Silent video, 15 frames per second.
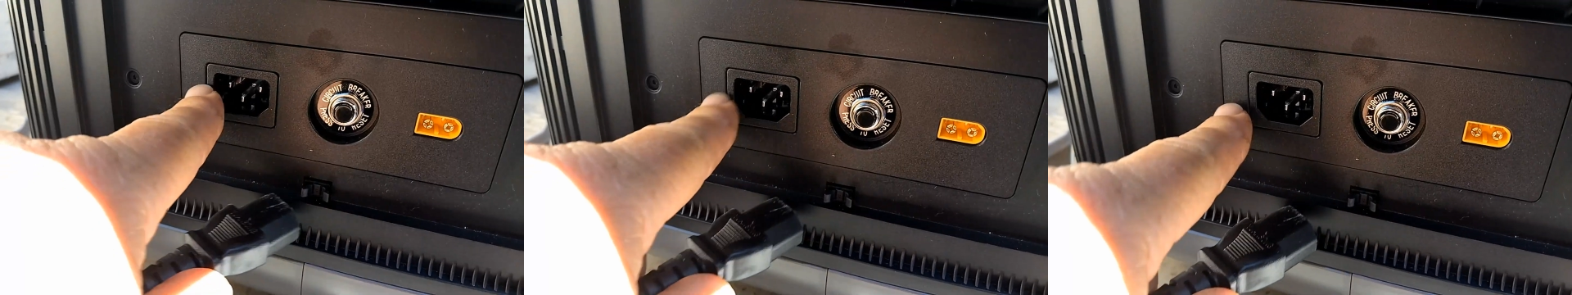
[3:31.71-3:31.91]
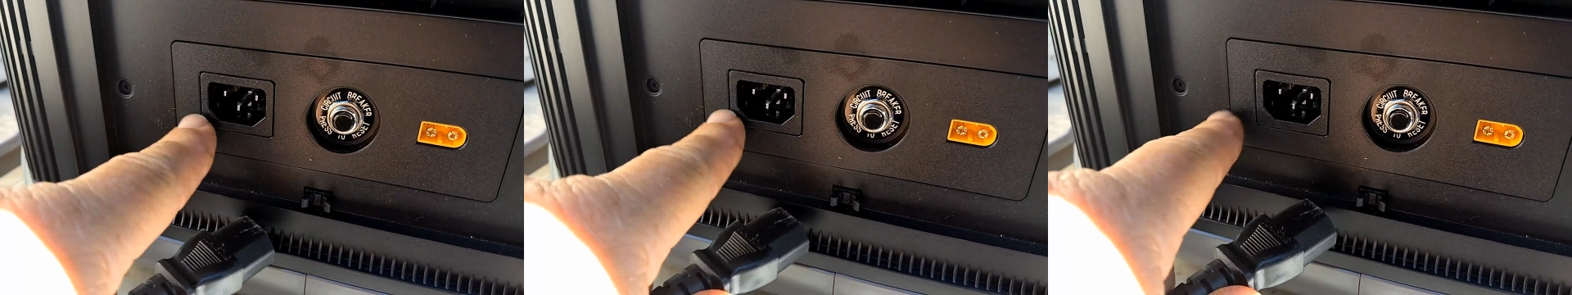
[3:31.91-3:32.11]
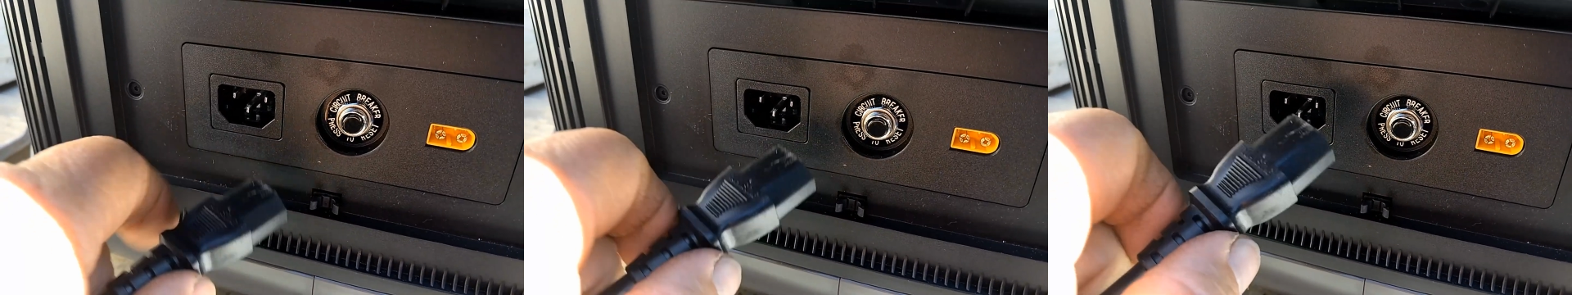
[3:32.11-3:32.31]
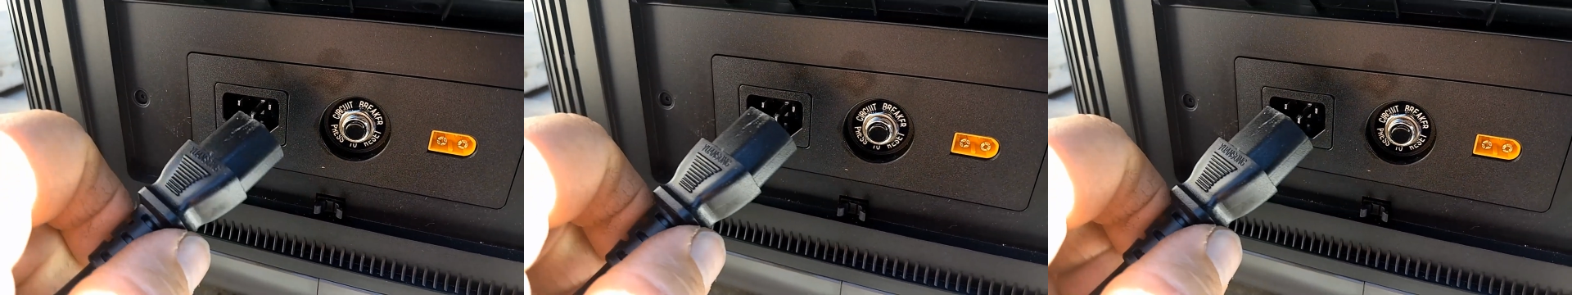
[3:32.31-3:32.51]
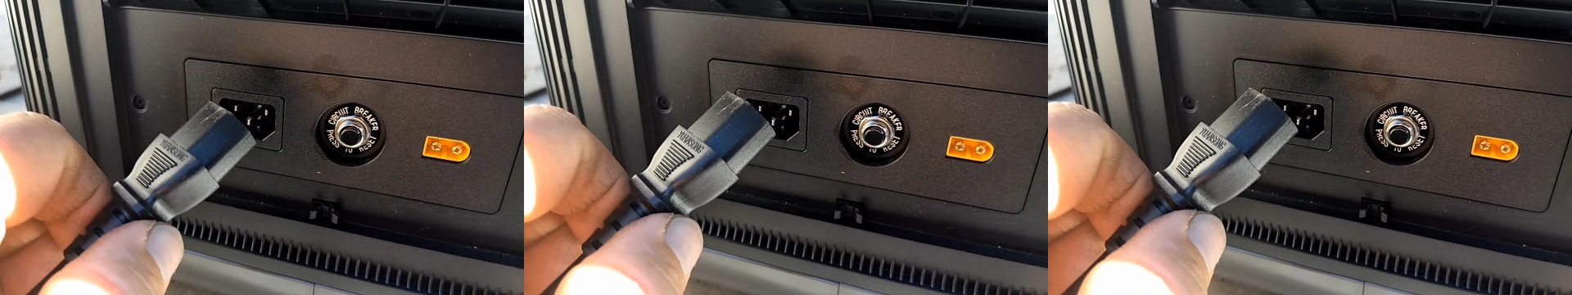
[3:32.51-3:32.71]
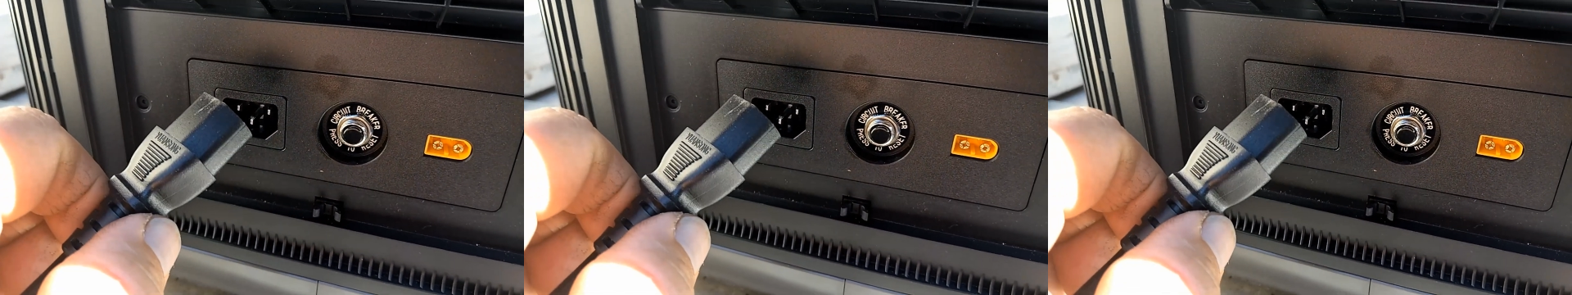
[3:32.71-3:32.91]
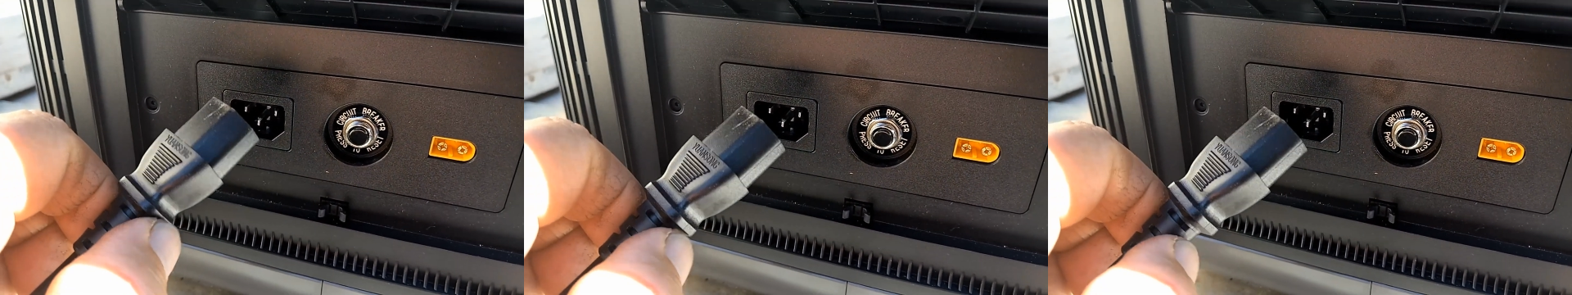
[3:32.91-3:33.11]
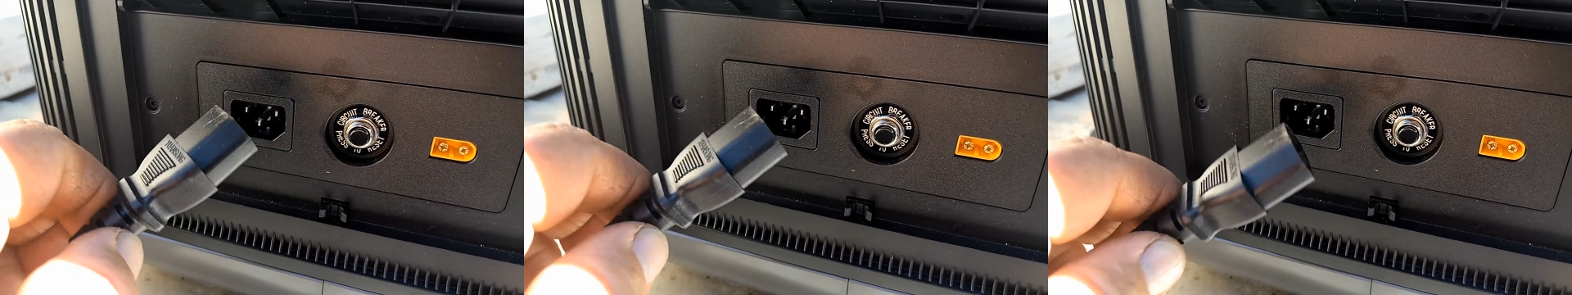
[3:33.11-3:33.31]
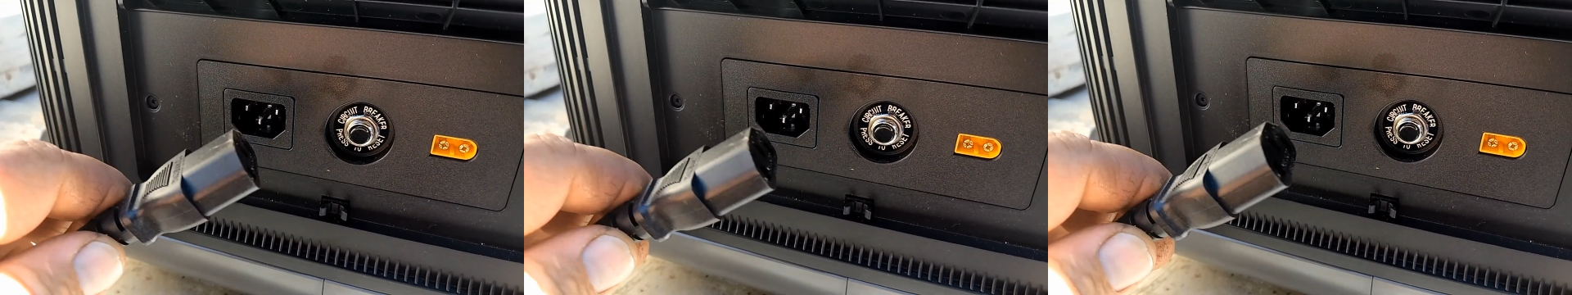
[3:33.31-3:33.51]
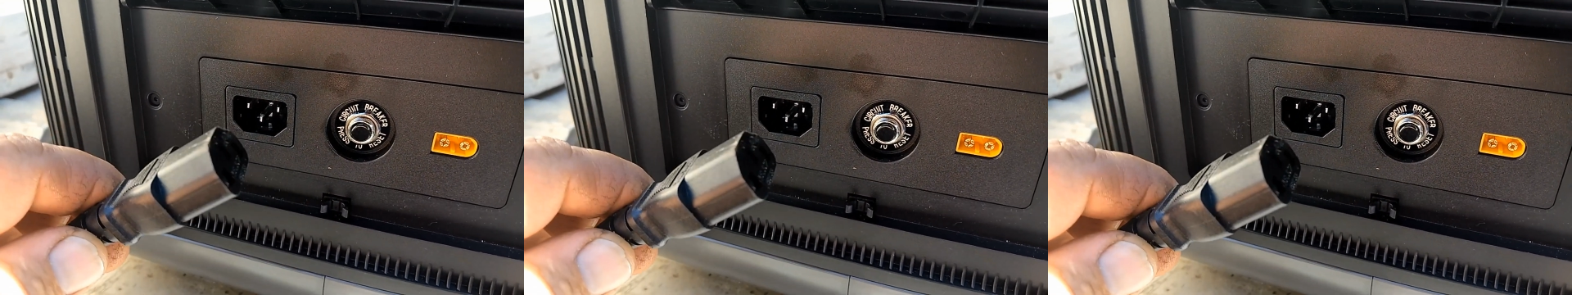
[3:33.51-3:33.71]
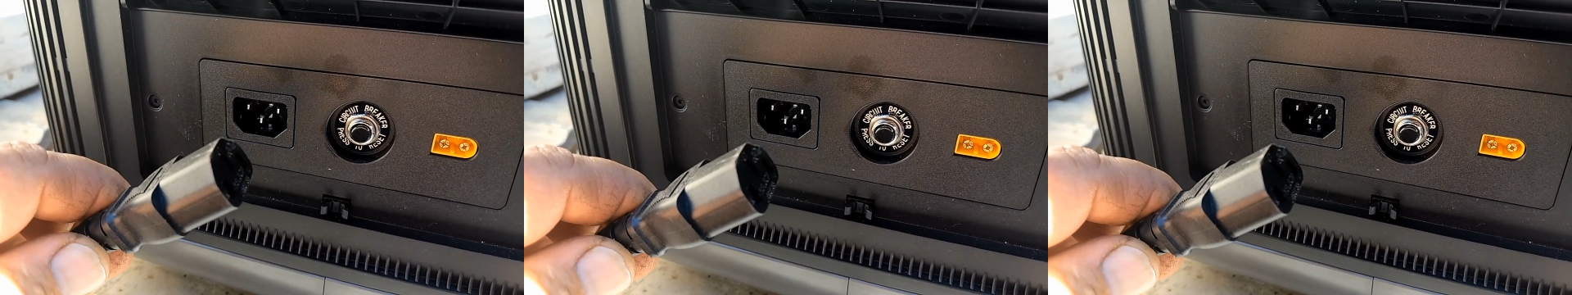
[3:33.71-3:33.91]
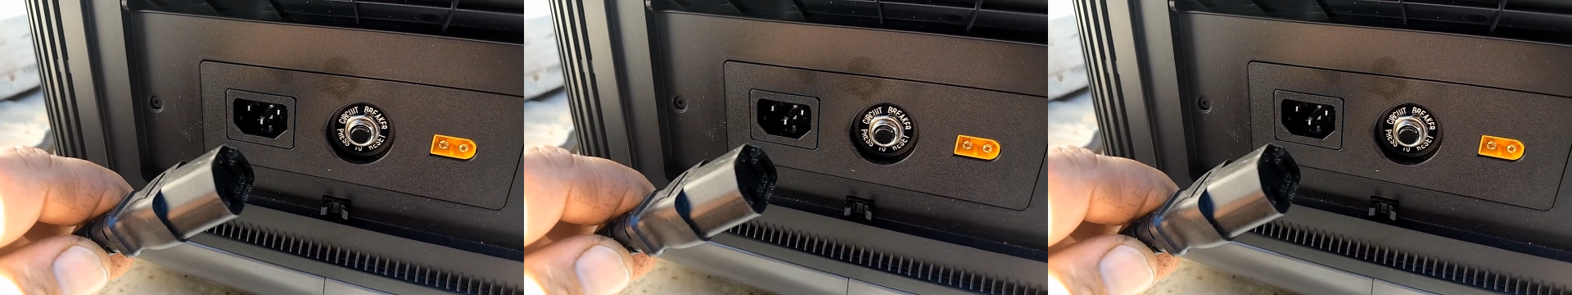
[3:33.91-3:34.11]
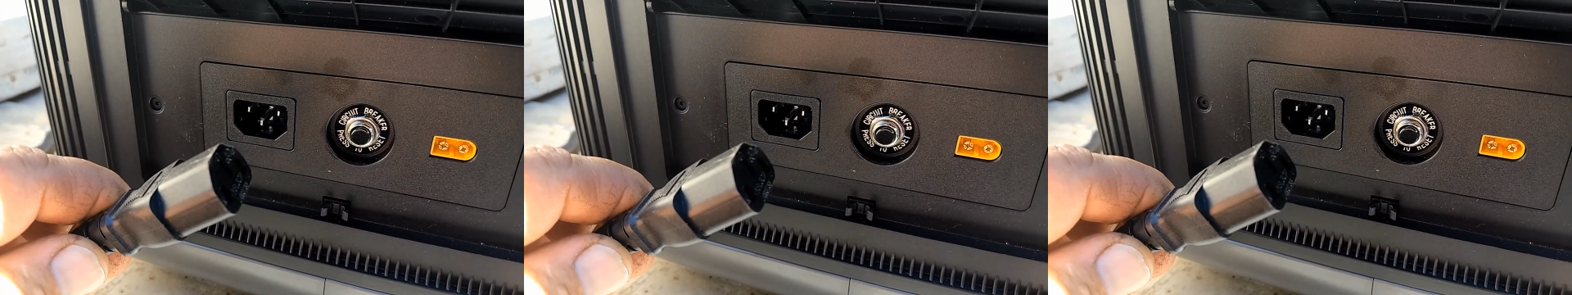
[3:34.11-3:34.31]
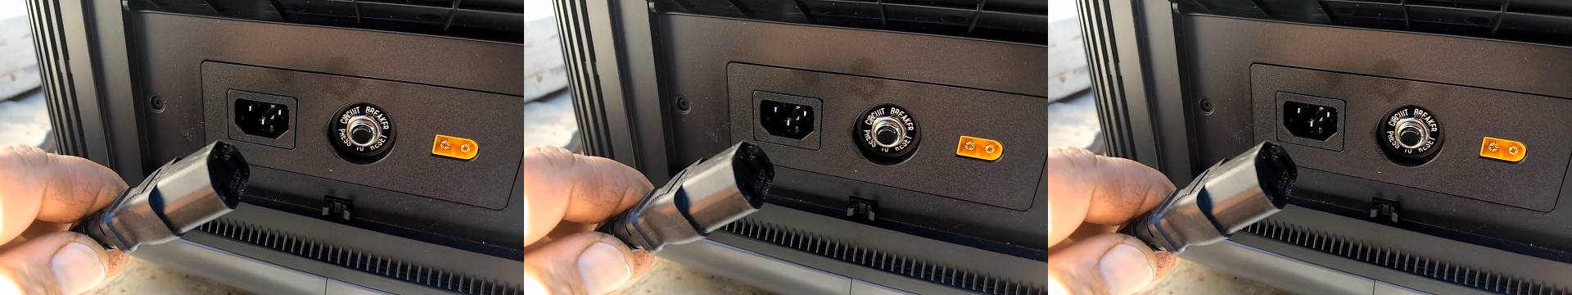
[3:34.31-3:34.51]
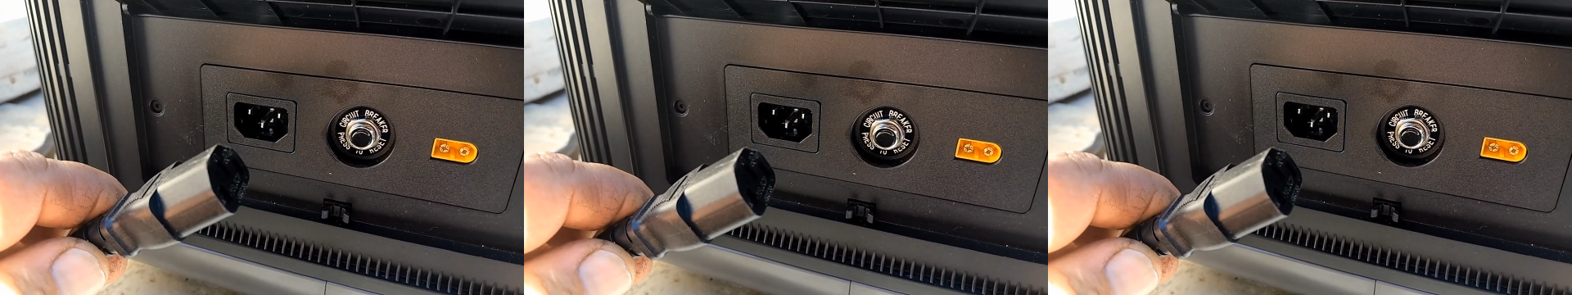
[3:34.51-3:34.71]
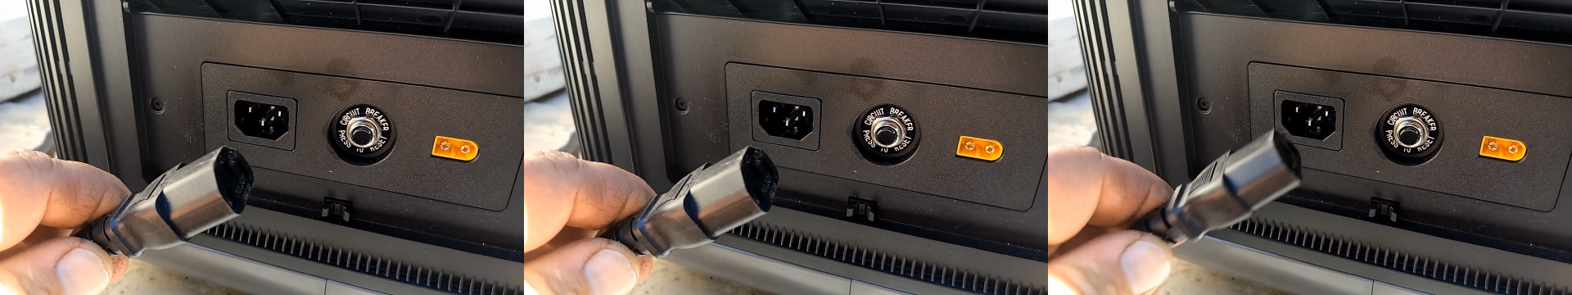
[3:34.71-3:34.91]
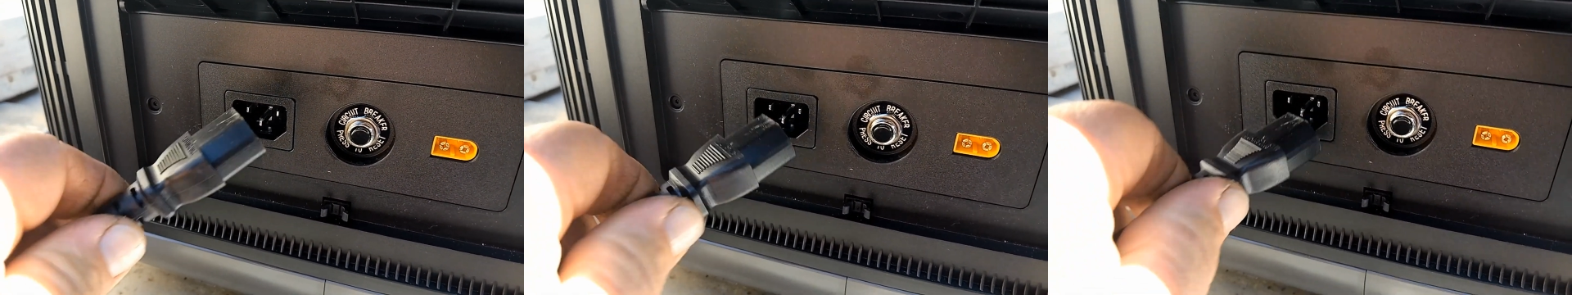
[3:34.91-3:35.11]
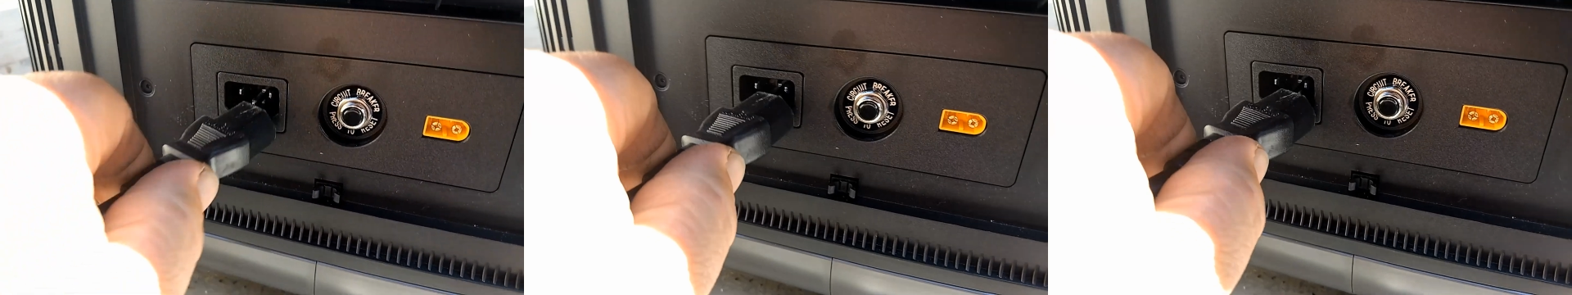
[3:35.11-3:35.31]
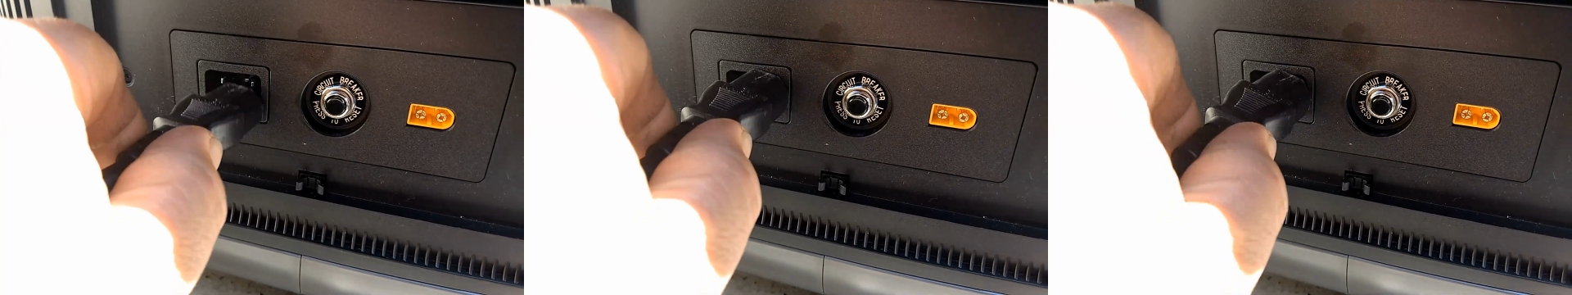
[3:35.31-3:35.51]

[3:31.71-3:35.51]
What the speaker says: [unreadable: no face in view]